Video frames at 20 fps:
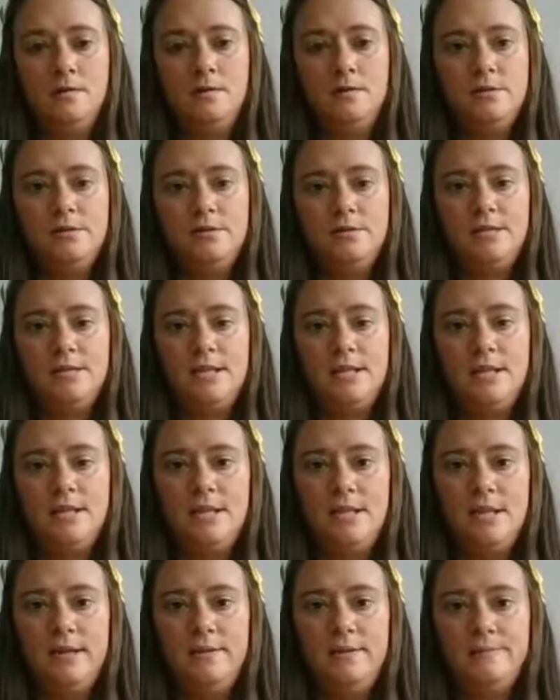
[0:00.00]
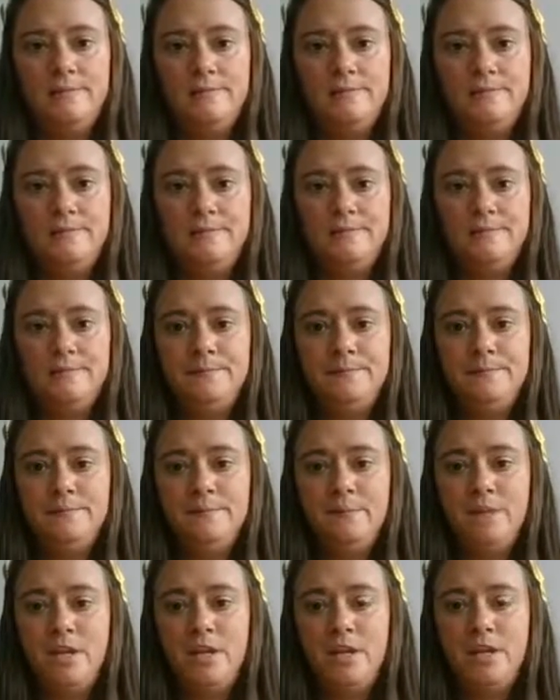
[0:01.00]
Just like that.
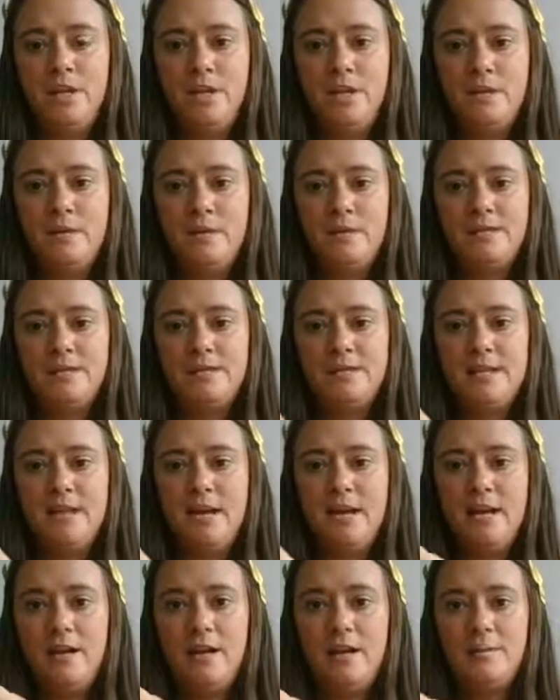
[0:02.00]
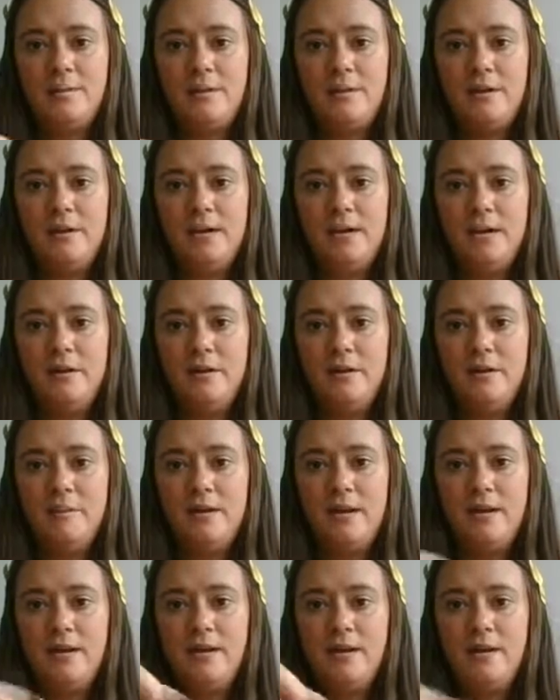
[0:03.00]
And again, you can slide it up or down
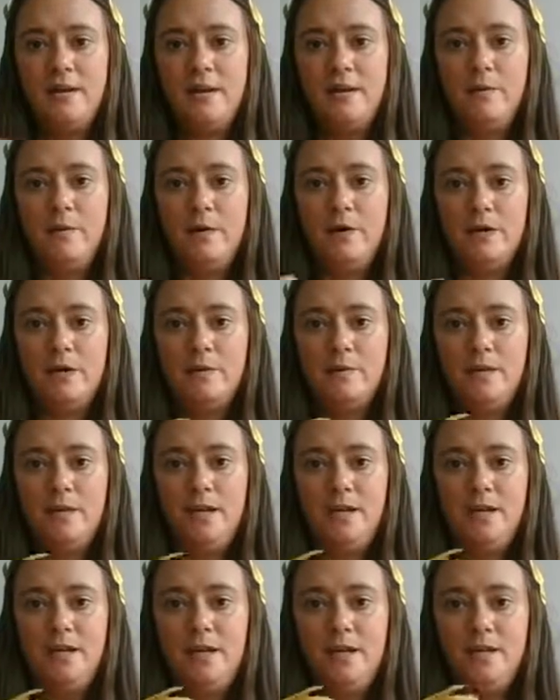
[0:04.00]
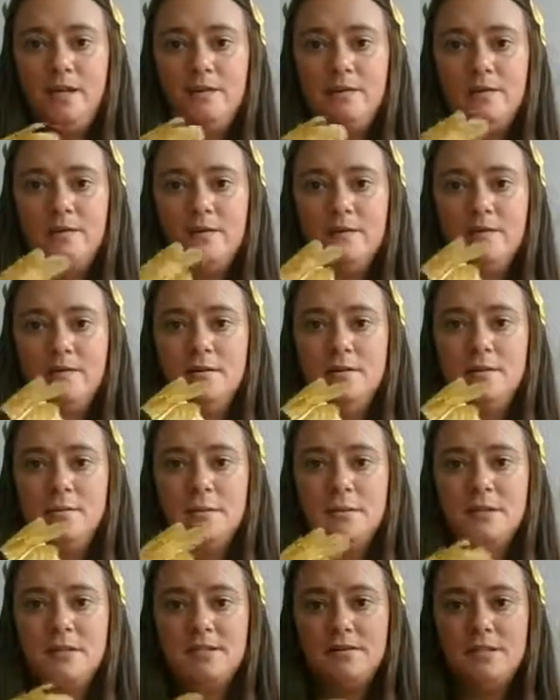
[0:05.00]
depending on where you need it
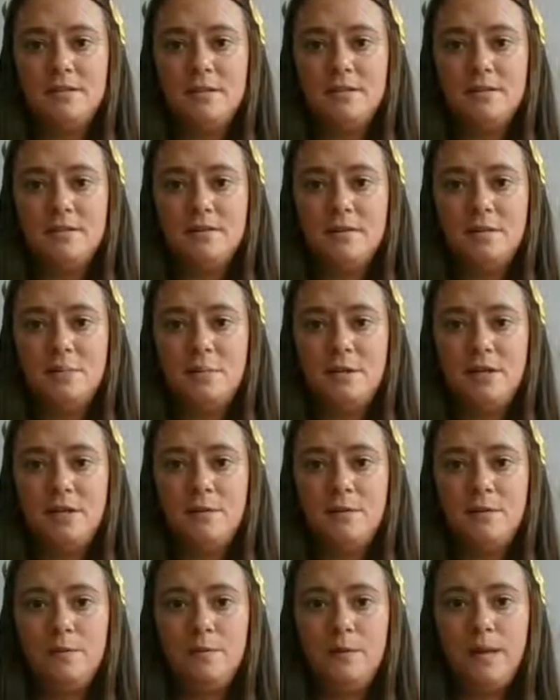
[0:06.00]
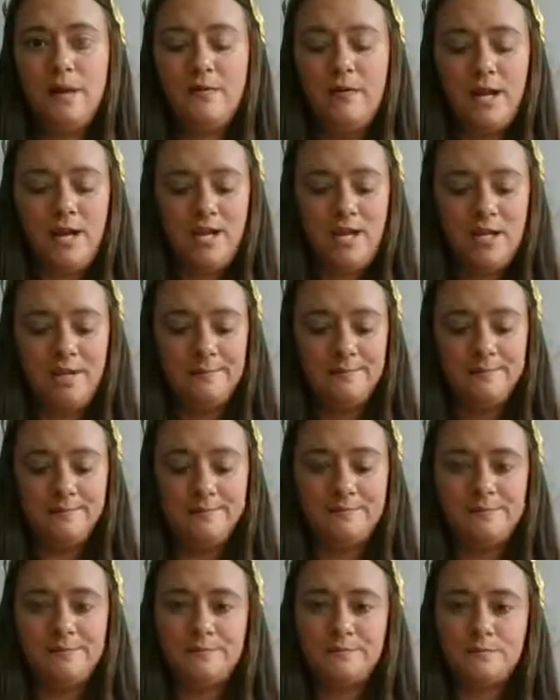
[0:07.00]
but it's starting to look pretty cool already.
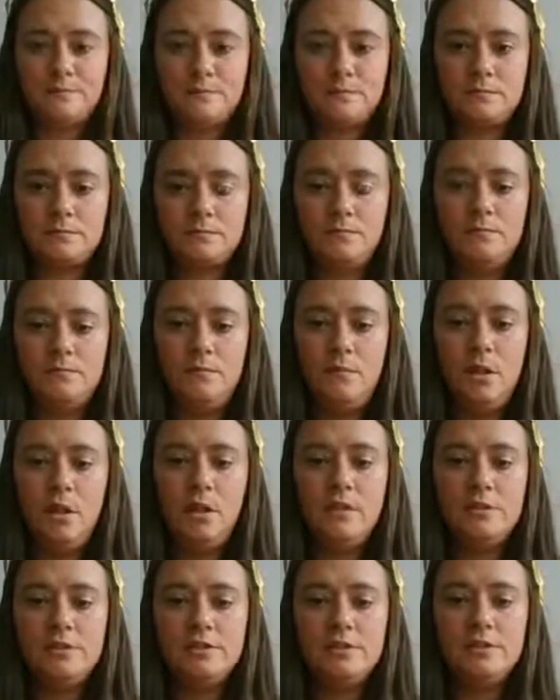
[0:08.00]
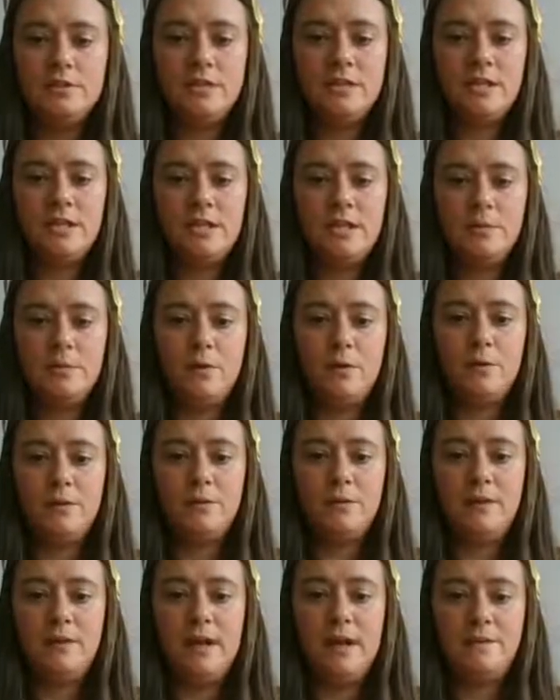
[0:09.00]
And you're just going to keep
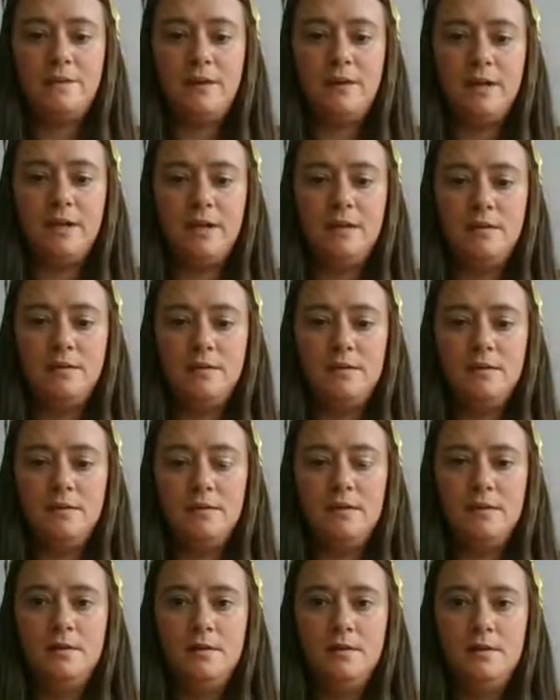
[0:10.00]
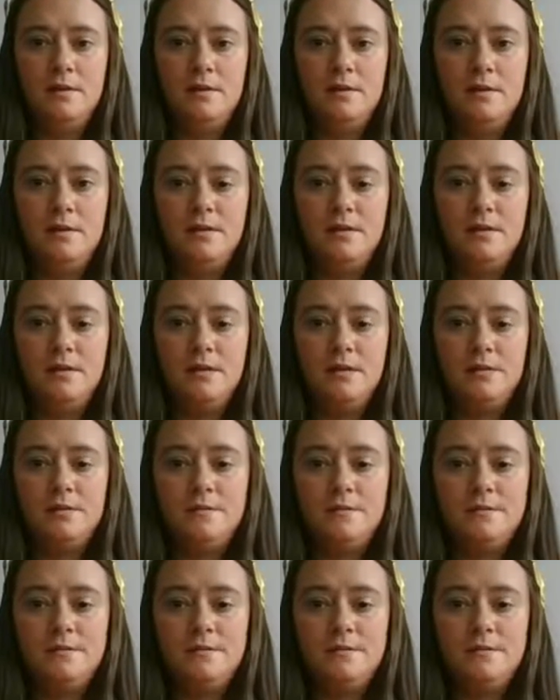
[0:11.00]
overlapping the leaves,